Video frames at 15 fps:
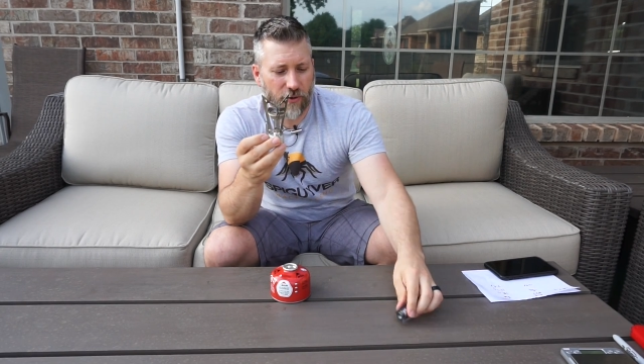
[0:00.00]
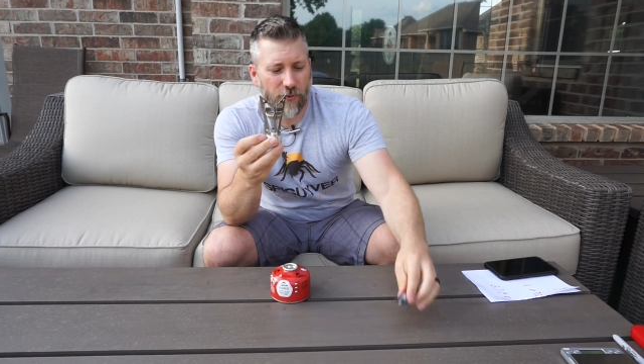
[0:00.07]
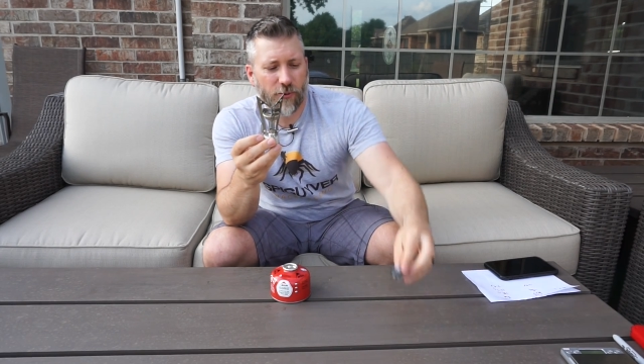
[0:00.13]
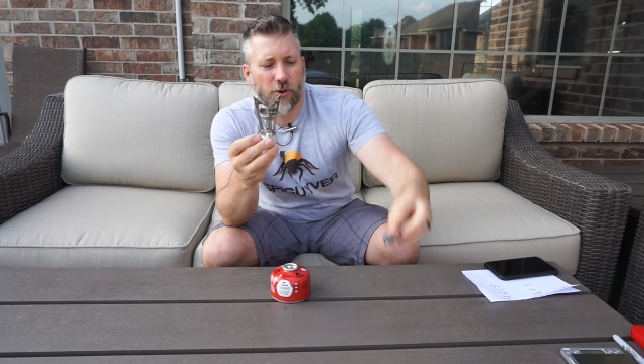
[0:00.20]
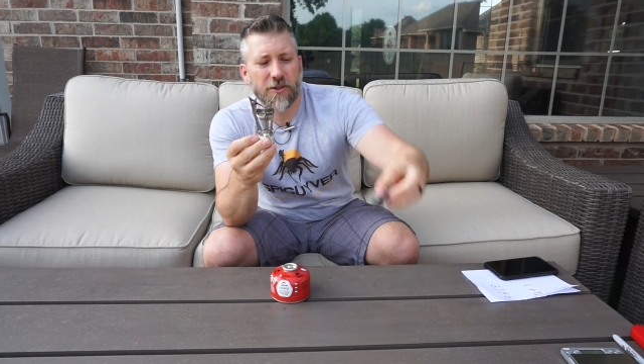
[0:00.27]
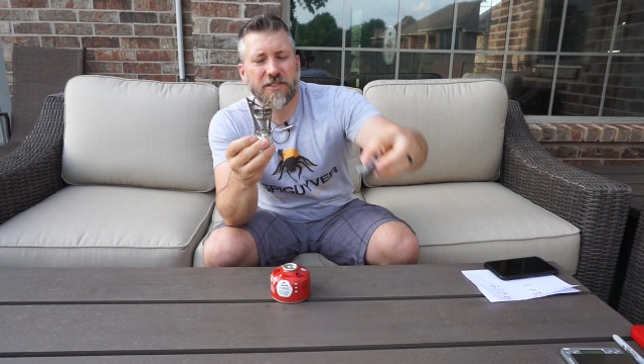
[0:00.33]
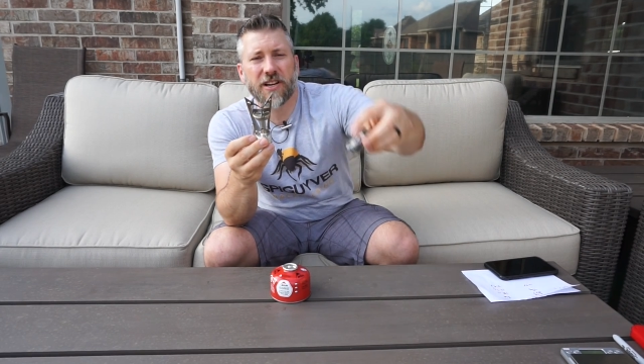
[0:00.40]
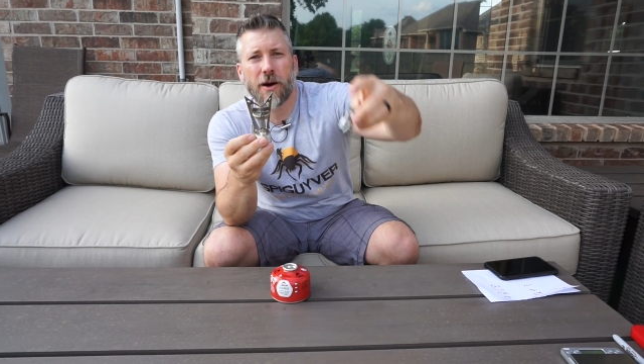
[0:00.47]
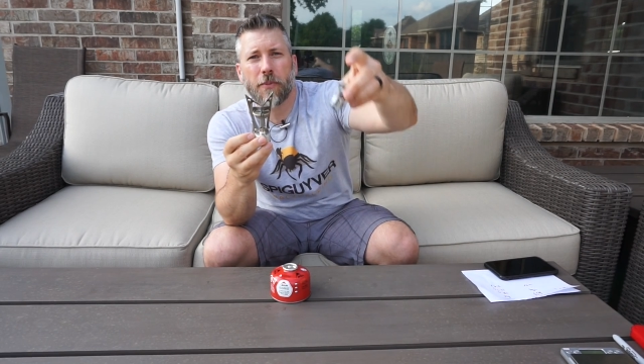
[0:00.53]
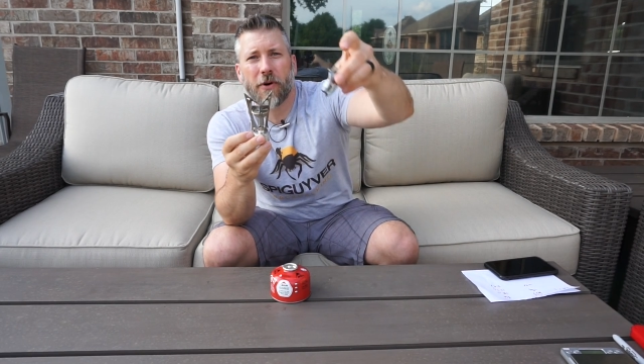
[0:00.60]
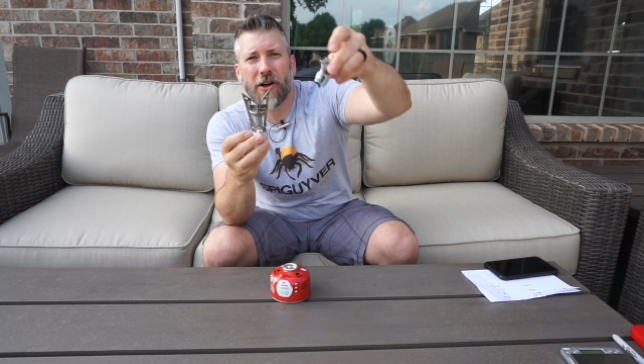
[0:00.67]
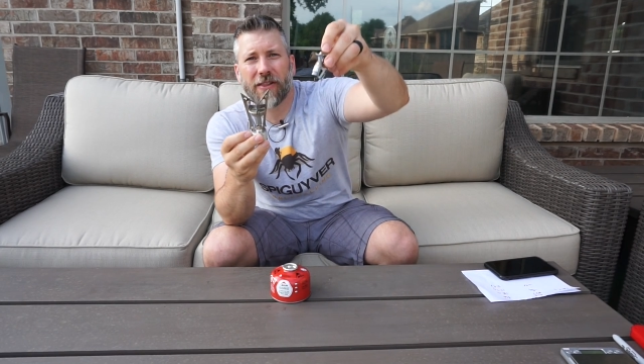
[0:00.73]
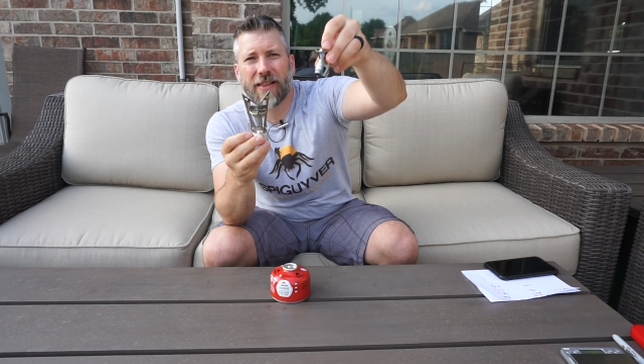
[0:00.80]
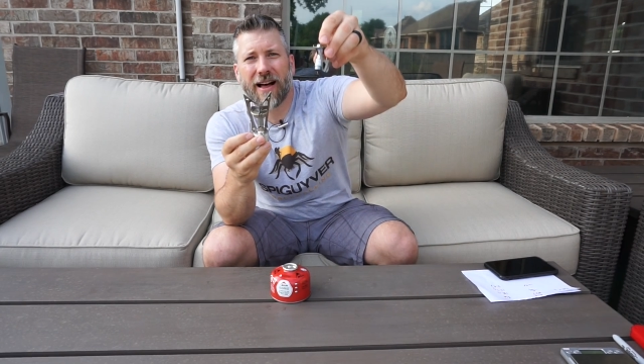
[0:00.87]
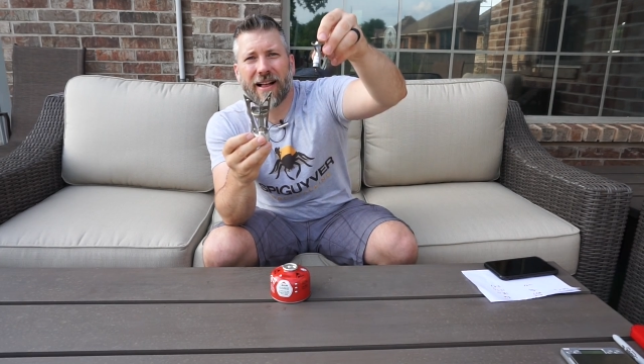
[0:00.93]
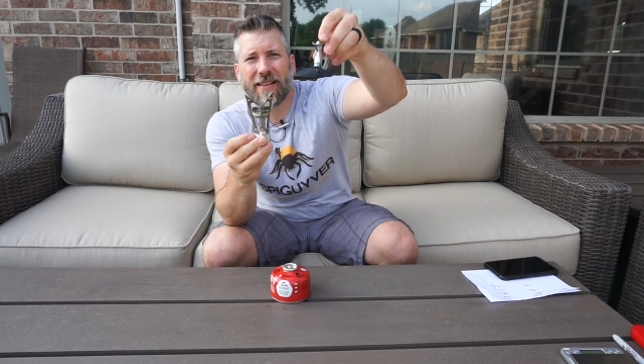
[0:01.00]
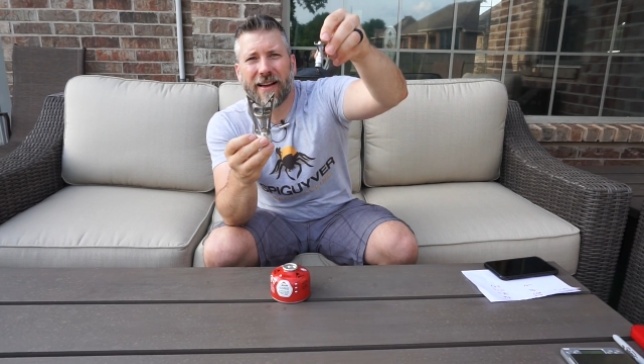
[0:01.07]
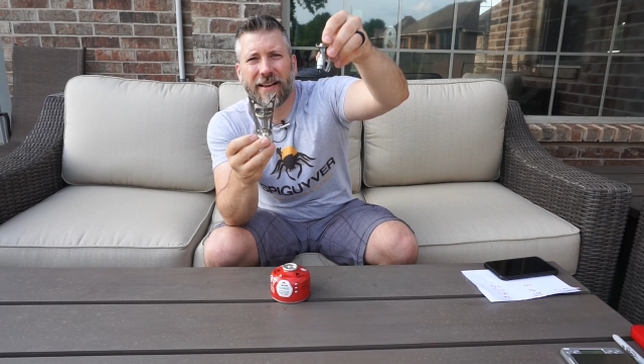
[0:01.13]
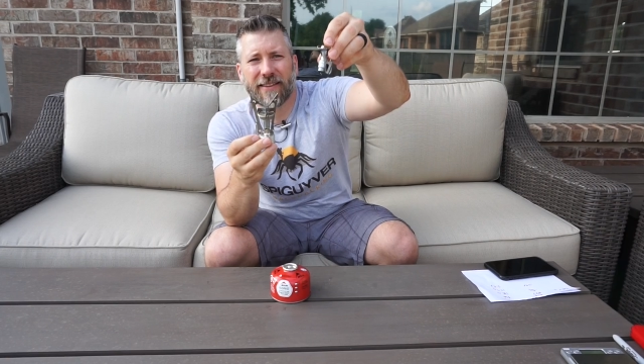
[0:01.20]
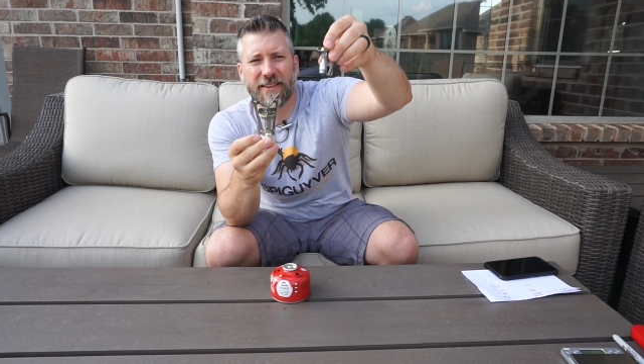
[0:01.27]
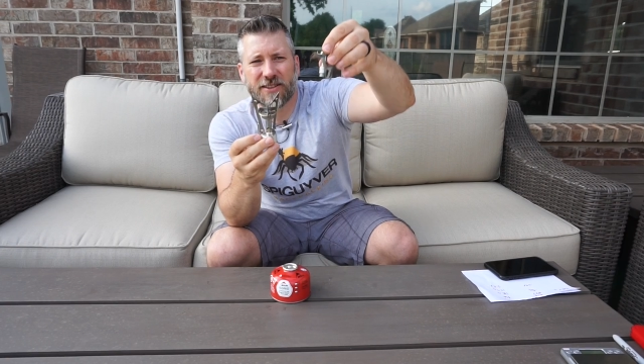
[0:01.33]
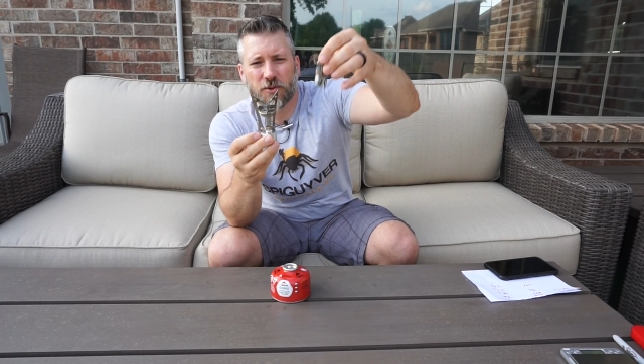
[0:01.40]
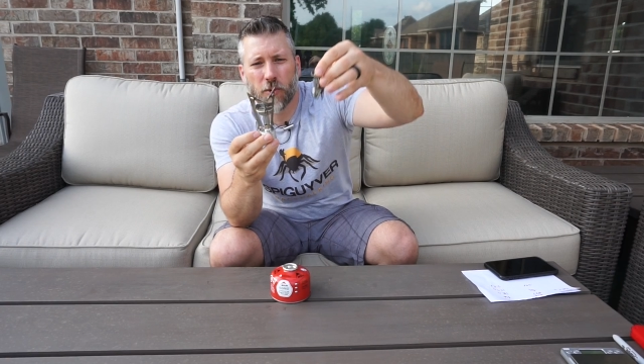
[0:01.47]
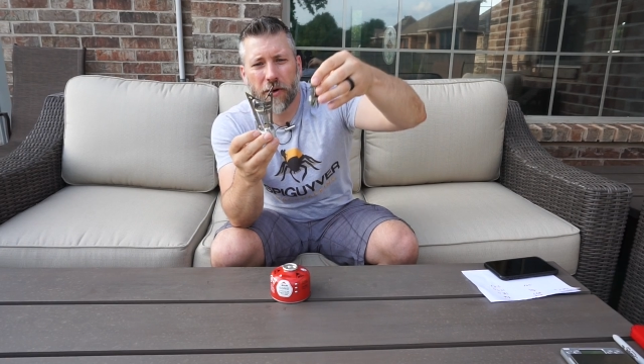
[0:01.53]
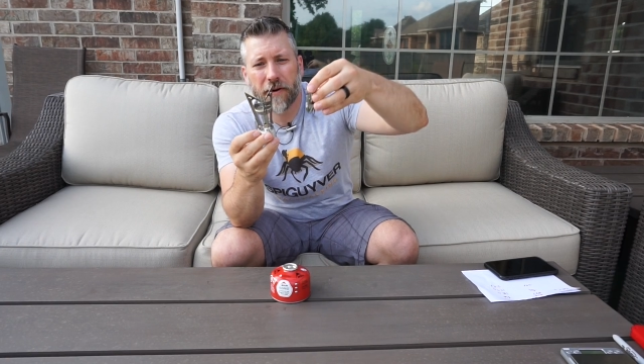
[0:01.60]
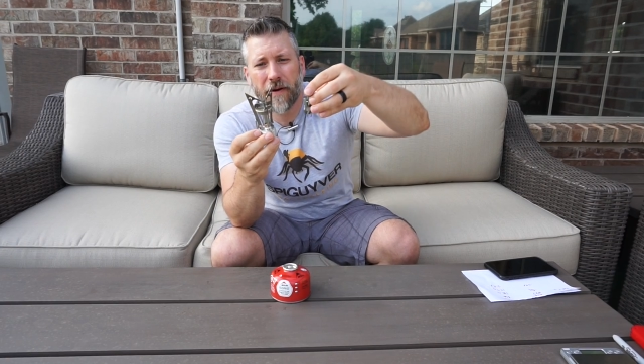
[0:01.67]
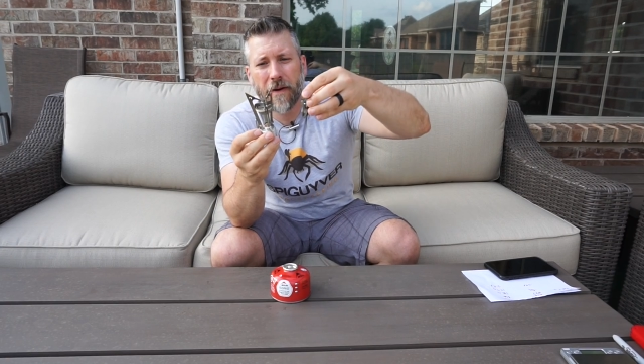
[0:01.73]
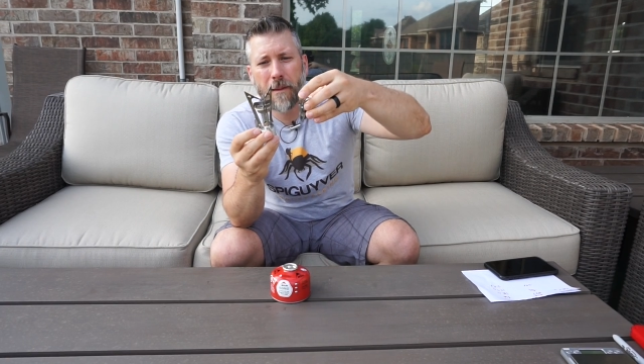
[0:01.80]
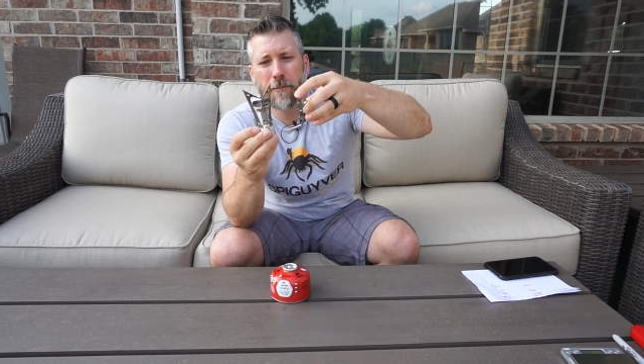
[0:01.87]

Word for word: folds up a lot like this one,